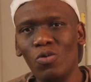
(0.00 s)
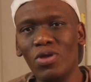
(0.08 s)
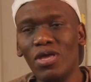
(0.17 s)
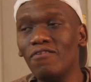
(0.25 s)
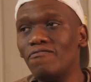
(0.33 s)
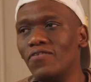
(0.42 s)

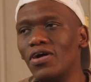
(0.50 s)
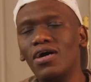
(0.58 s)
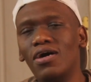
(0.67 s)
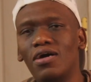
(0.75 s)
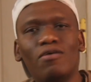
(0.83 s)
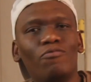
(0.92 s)
We have
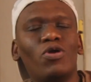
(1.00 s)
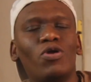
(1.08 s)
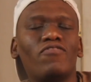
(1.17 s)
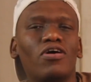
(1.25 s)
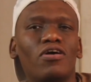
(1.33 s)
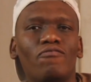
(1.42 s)

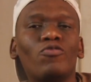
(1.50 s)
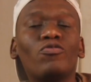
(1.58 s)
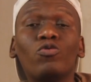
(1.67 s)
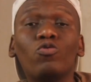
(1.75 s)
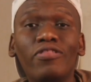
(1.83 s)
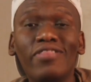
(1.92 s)
a
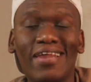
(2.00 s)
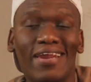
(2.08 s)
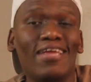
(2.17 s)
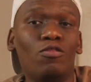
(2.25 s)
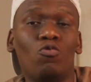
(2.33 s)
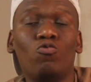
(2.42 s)
very good
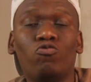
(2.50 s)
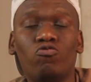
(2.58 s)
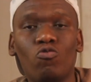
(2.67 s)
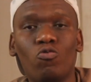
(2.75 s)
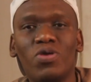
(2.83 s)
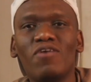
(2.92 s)
trade route,
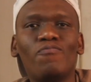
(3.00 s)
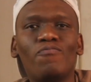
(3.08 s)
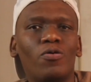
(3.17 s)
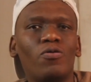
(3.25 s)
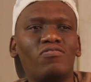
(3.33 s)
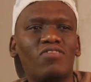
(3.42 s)
so we have
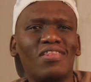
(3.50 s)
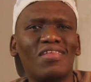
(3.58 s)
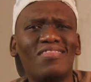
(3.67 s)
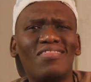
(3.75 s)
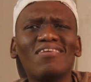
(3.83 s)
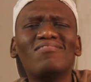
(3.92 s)
ports, and
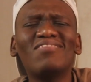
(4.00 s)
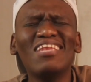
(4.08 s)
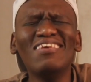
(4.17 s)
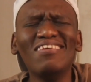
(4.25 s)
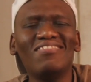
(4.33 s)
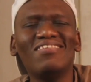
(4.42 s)
then things
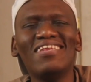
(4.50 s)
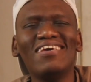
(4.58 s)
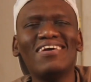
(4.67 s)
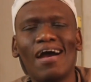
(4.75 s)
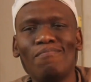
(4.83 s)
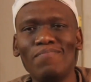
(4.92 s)
can easily
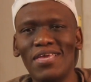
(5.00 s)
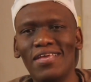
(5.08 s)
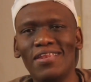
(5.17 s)
come